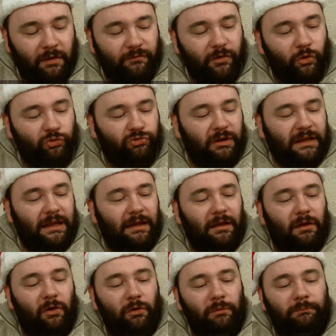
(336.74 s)
If you're drinking
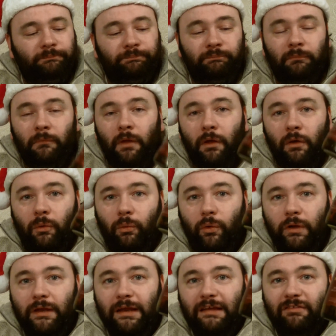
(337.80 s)
along,
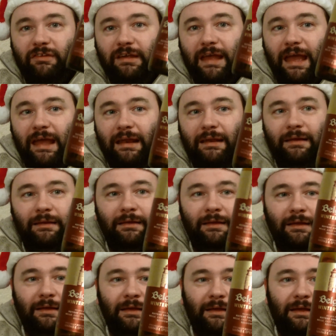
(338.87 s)
what you need to get
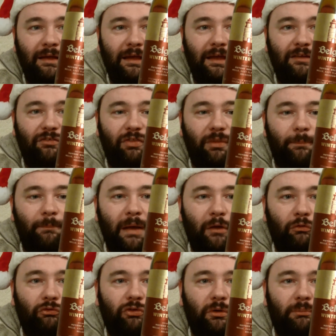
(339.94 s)
is the
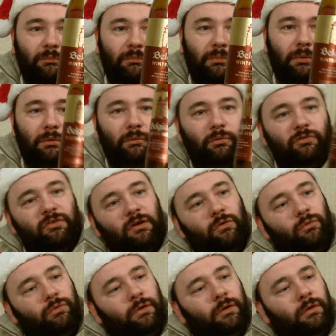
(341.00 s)
Belgium, what's it
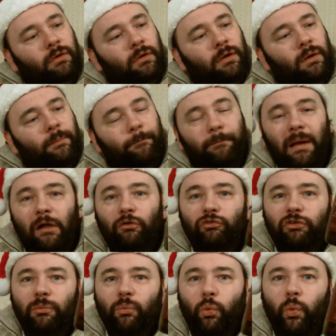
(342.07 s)
called?
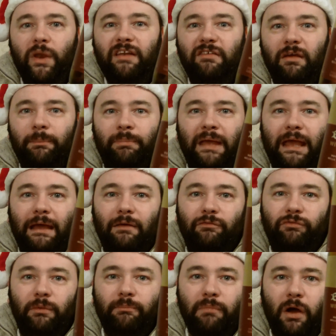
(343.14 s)
Belgium winter beer
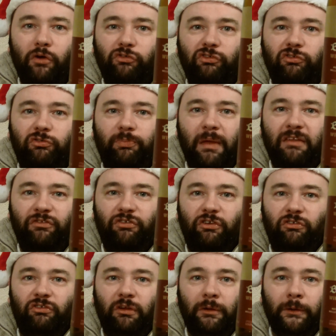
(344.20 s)
from Marks and
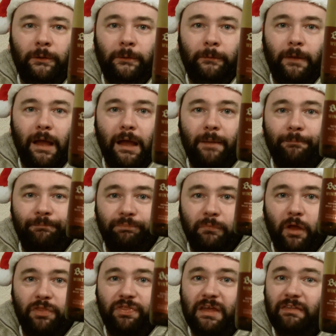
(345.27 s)
Spencer's. I
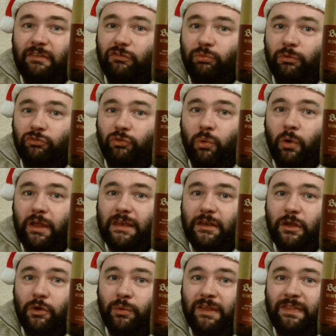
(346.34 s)
think this one's quite
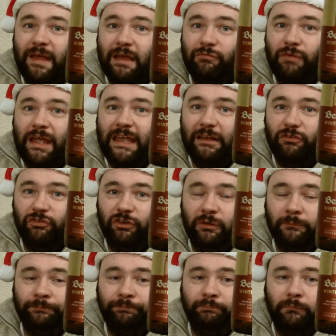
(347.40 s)
new in their range,
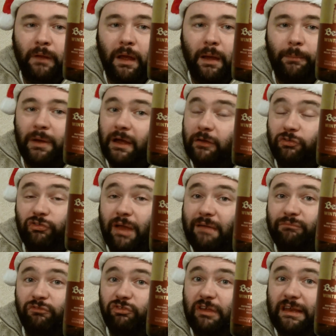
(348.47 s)
because I
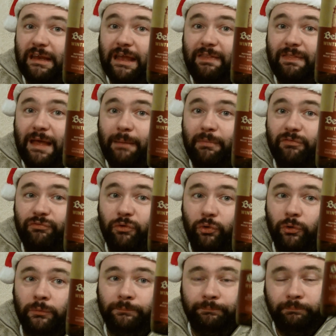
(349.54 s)
haven't seen it in there
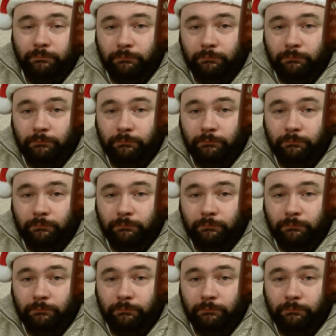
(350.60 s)
before.